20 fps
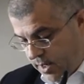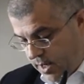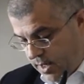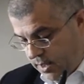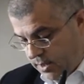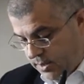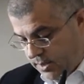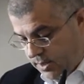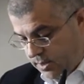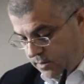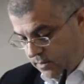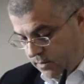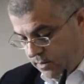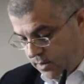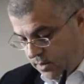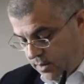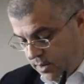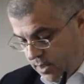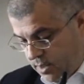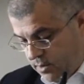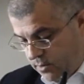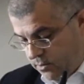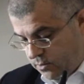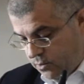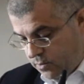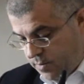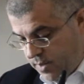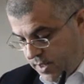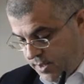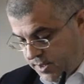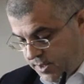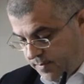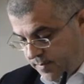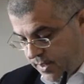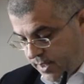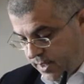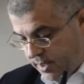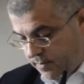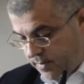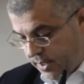else who continued to be
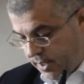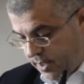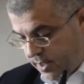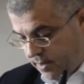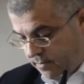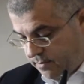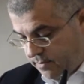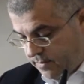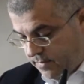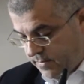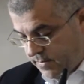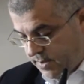inspired by him,